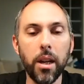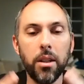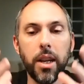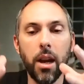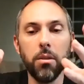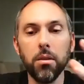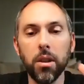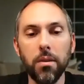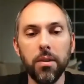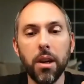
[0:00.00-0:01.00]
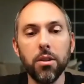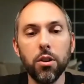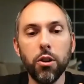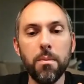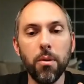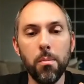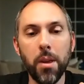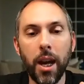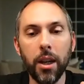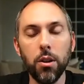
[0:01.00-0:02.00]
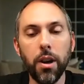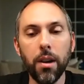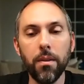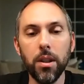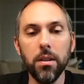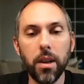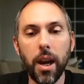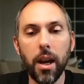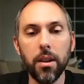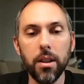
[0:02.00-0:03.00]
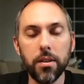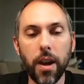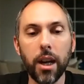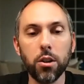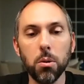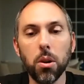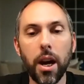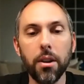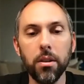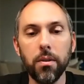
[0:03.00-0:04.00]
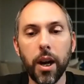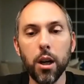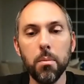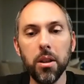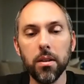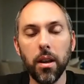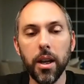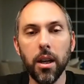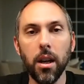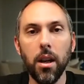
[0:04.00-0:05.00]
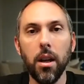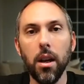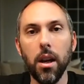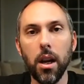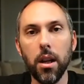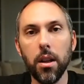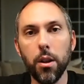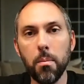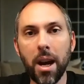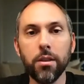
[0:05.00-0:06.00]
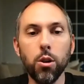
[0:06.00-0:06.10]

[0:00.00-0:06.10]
Downstream from that, you have these actual cloud environments like the Mass